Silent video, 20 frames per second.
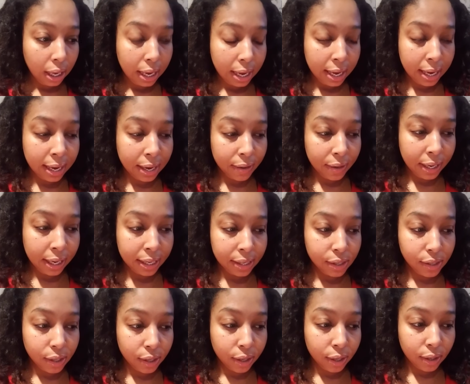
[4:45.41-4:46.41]
and I'll
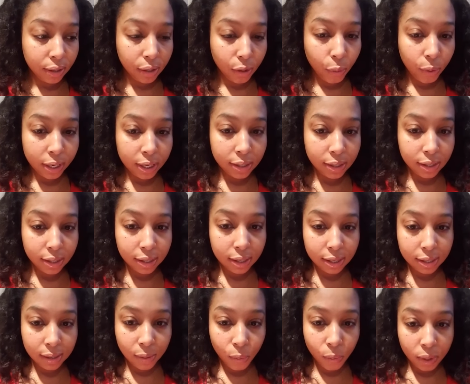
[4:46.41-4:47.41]
answer the questions
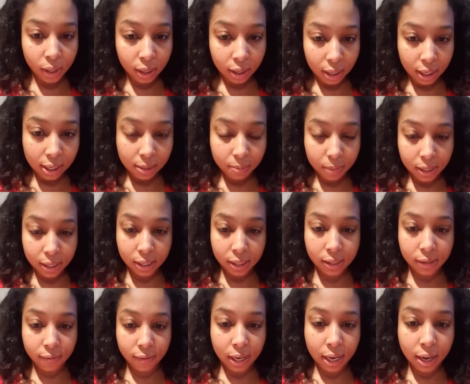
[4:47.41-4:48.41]
because I want to keep
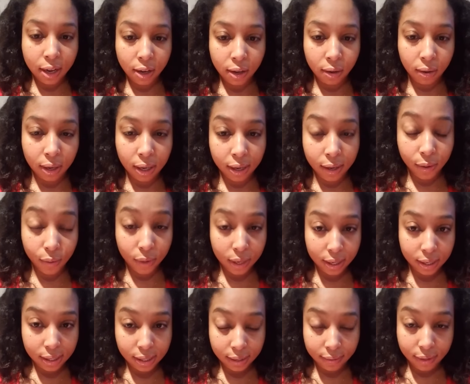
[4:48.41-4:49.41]
this video uh,
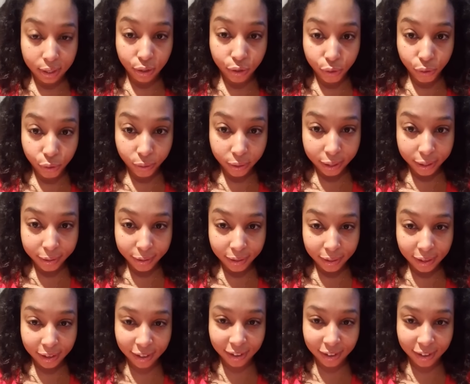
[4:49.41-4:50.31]
relatively short.